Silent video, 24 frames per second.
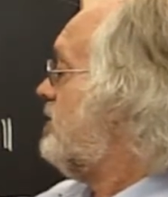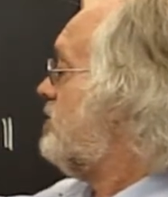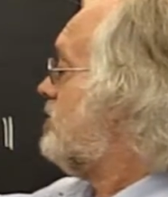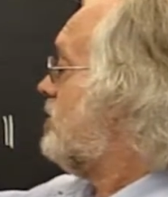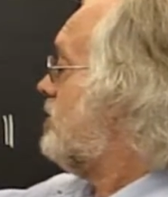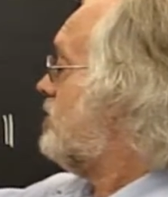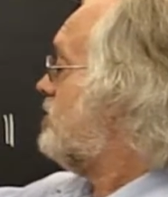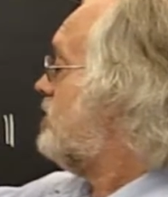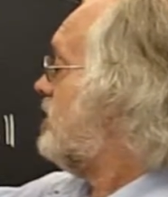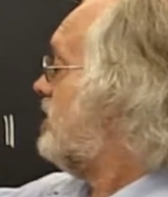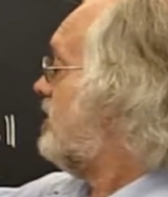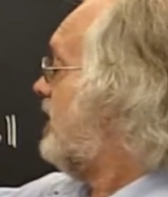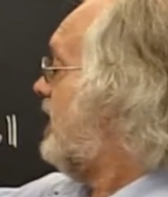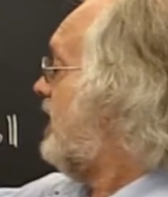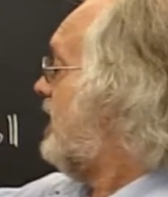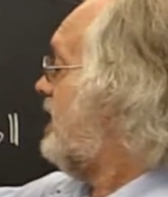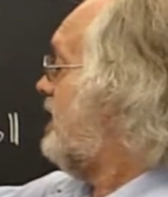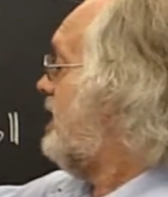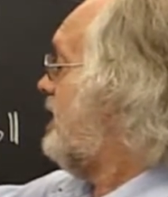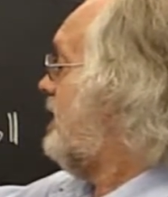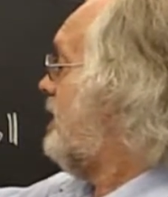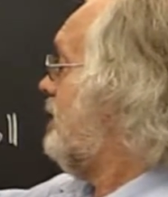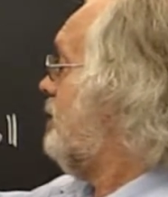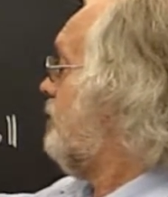such that
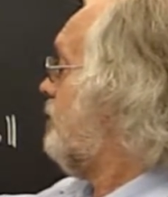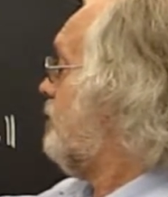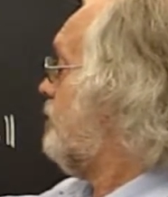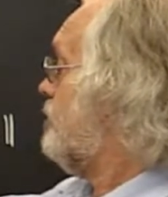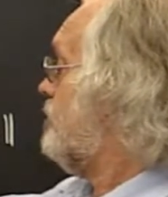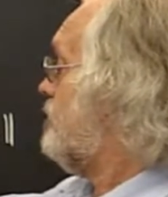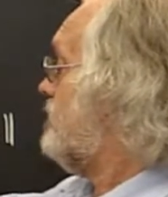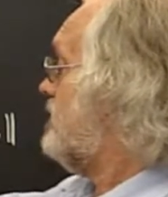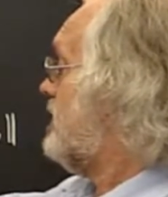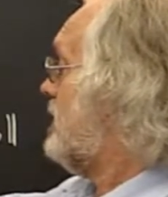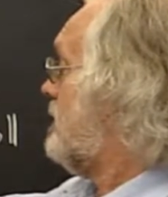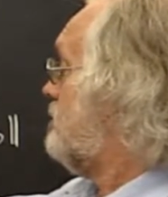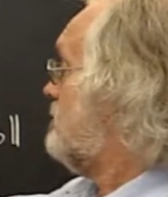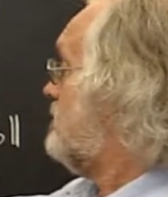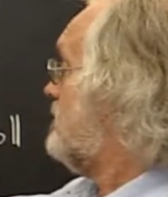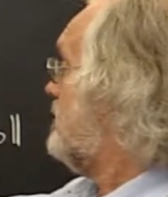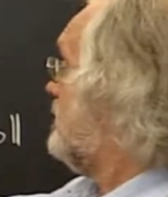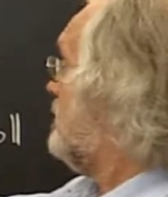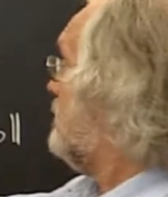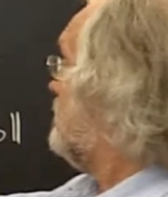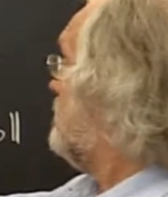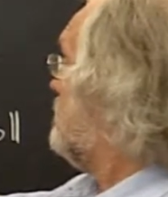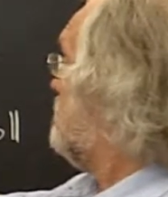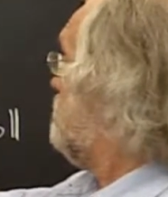A inverse times
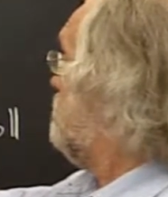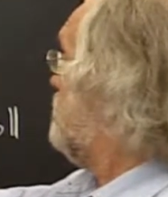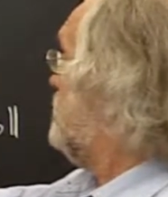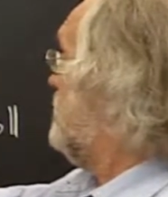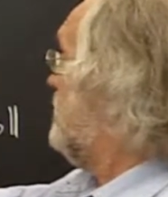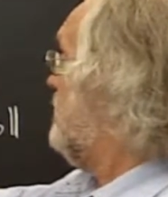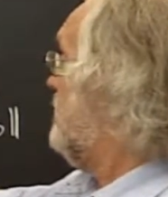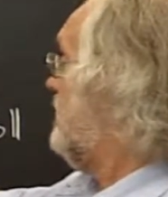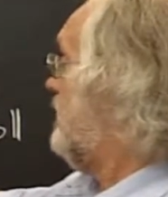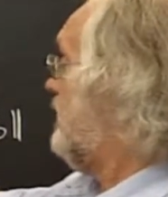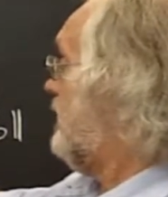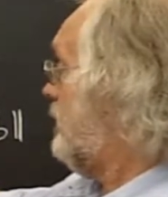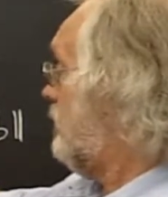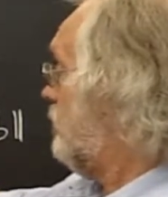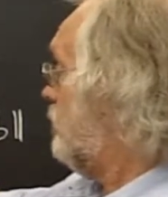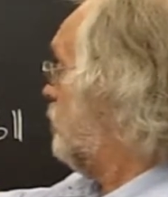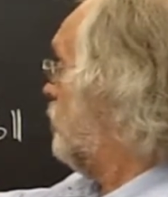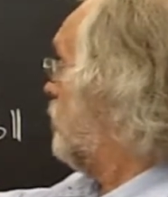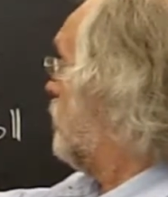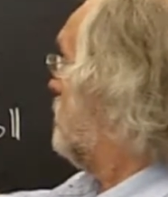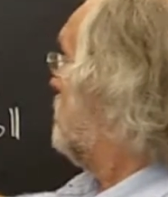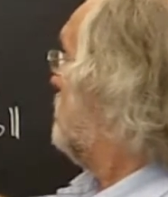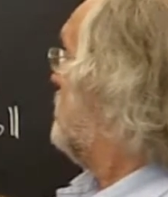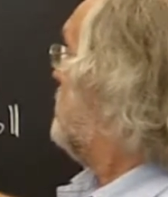delta b in
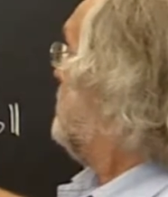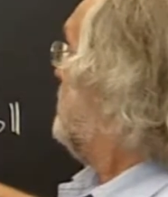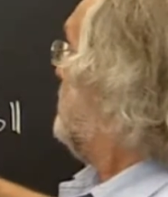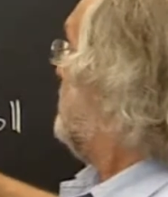norm